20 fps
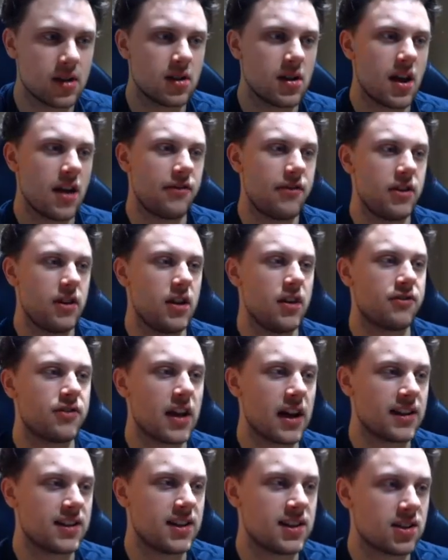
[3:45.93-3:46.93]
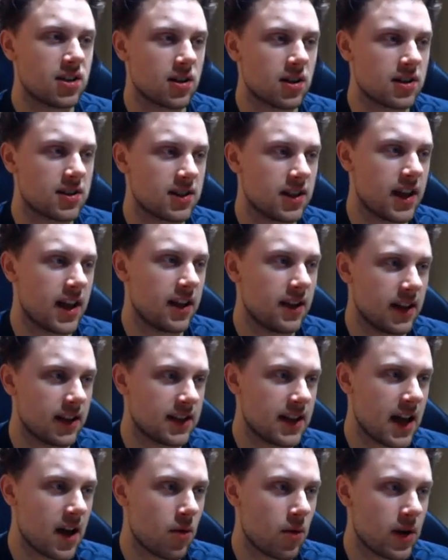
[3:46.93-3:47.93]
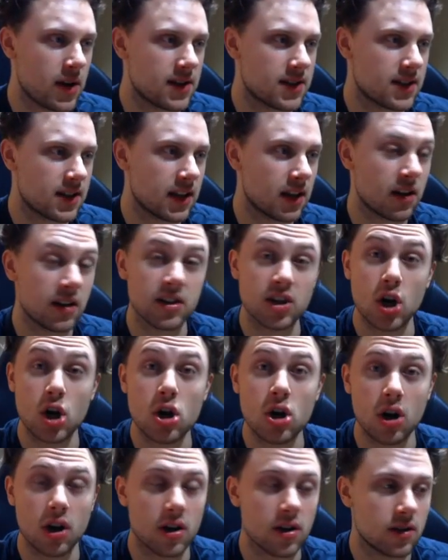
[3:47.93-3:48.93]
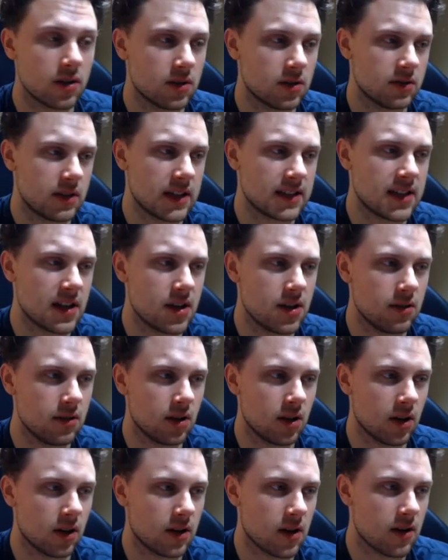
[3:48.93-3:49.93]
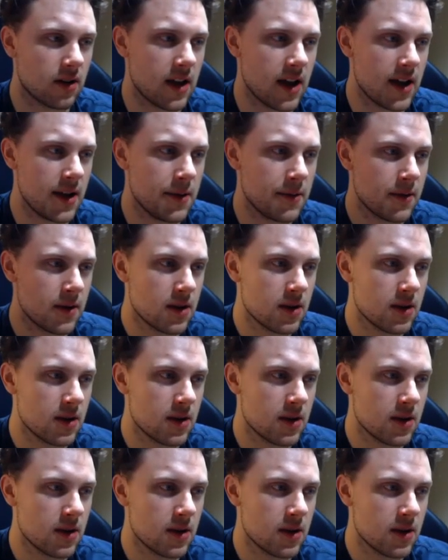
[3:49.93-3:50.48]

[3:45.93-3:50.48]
If 19's on a slant like that, when he's clearing the hook, that's how you lurk, okay?